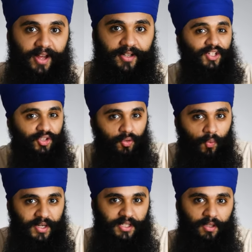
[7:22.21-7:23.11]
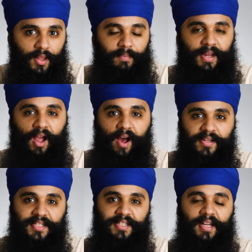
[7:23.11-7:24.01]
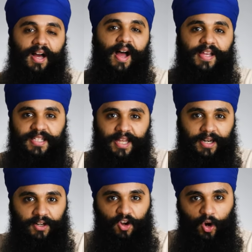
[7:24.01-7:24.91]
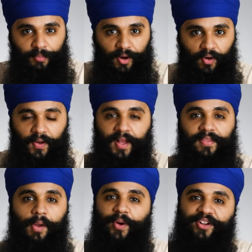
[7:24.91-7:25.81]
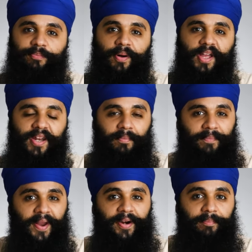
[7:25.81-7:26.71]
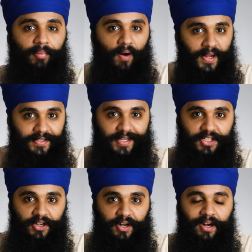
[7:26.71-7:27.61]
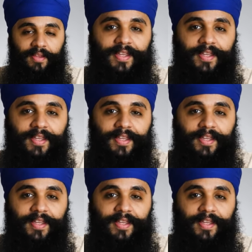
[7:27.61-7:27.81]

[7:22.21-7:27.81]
I do wish, though, that because this is the highest end Kobo, they would have put in a better processor.